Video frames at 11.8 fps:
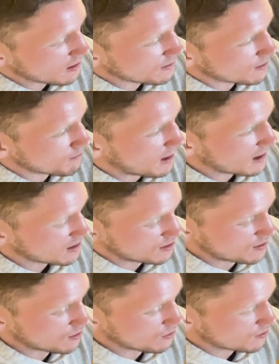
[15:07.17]
into box
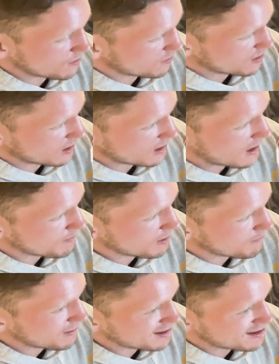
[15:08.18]
2. So I'm just going to copy
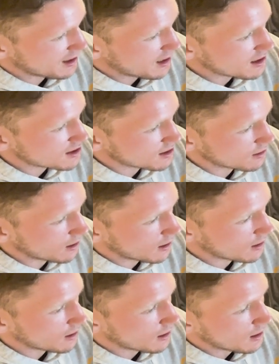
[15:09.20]
and paste the ACE in
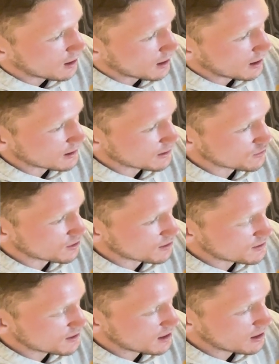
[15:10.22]
there. And as you can
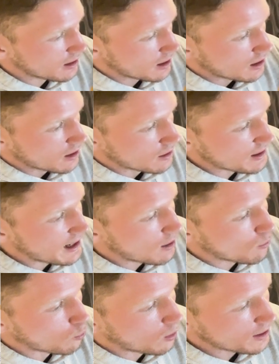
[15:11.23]
see, now
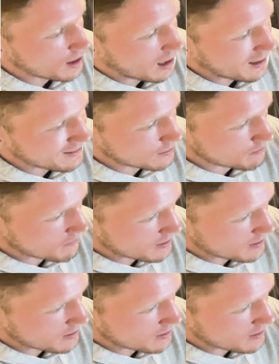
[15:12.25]
one item